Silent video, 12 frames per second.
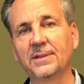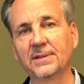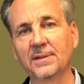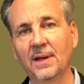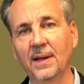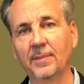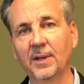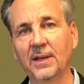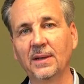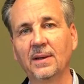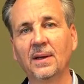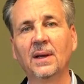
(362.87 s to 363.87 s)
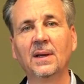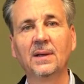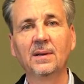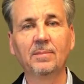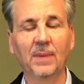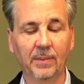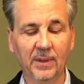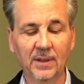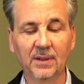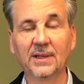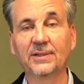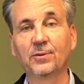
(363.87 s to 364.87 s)
is climbing, maybe
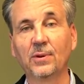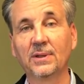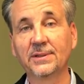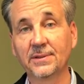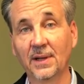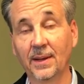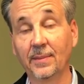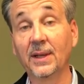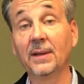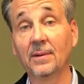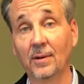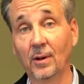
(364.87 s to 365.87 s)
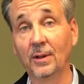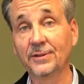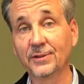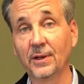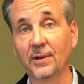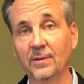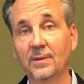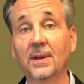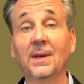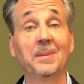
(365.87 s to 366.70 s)
cholesterol is climbing also,